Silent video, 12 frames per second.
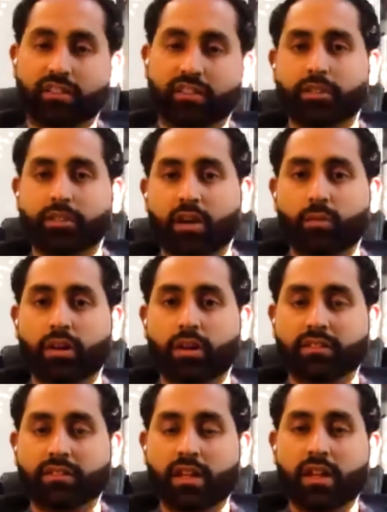had some of the
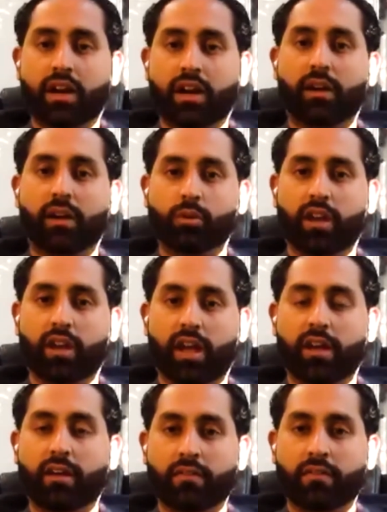networks, I would
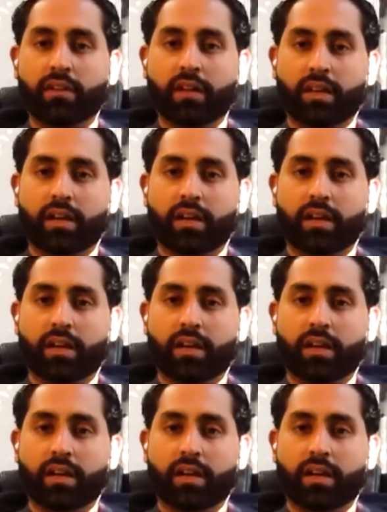have